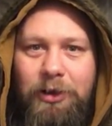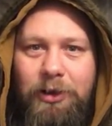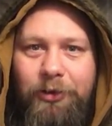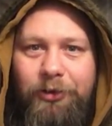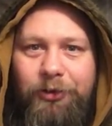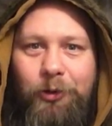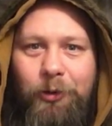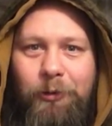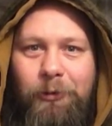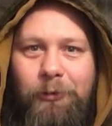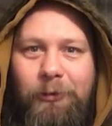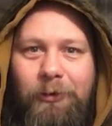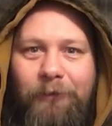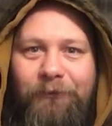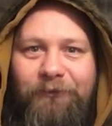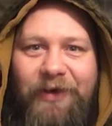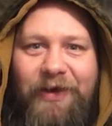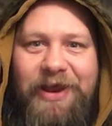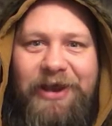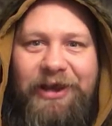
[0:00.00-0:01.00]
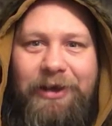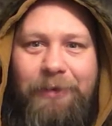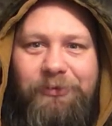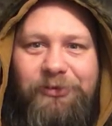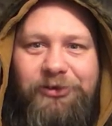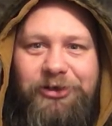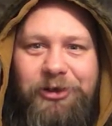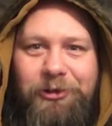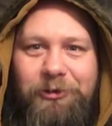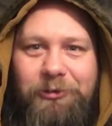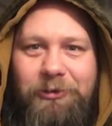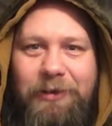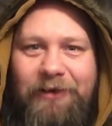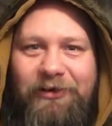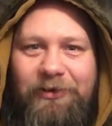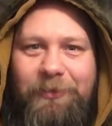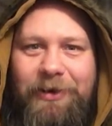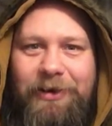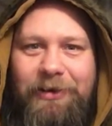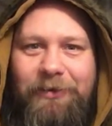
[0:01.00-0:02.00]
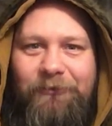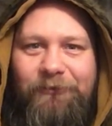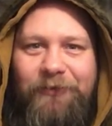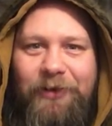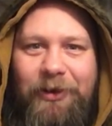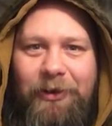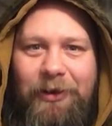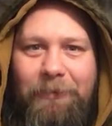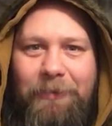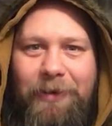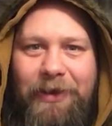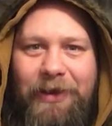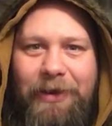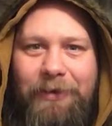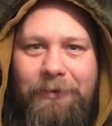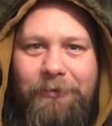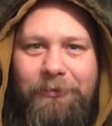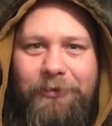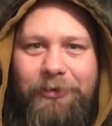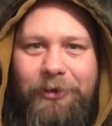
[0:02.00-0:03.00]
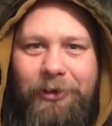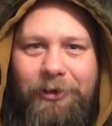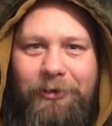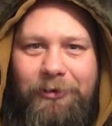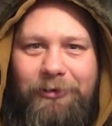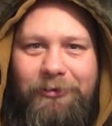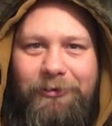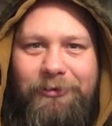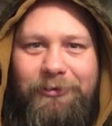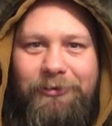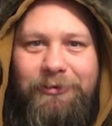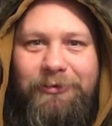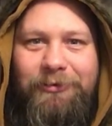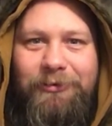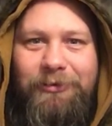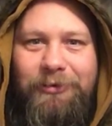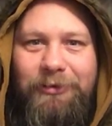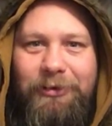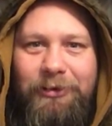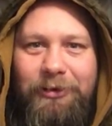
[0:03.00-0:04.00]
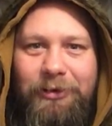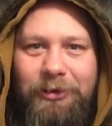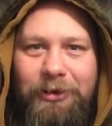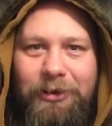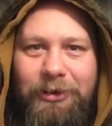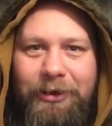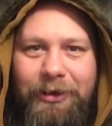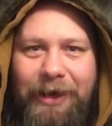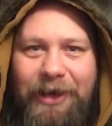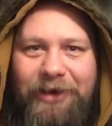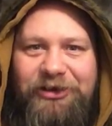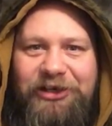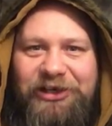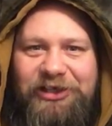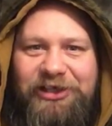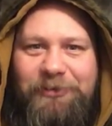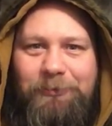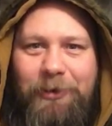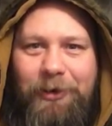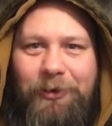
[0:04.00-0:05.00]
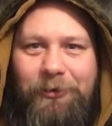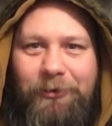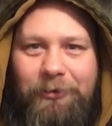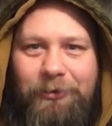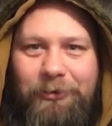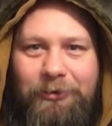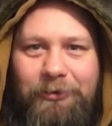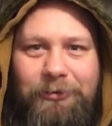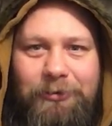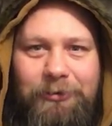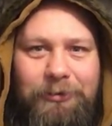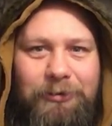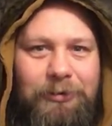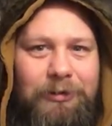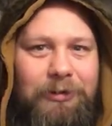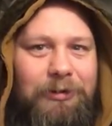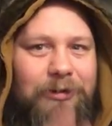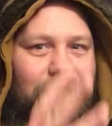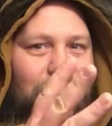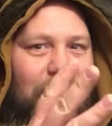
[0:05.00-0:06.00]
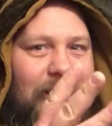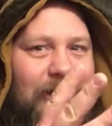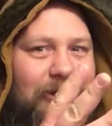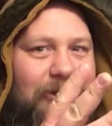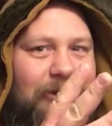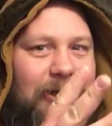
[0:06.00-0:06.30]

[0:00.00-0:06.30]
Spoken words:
Thor finally comes to after being fell on by that dog, and sees his brother, that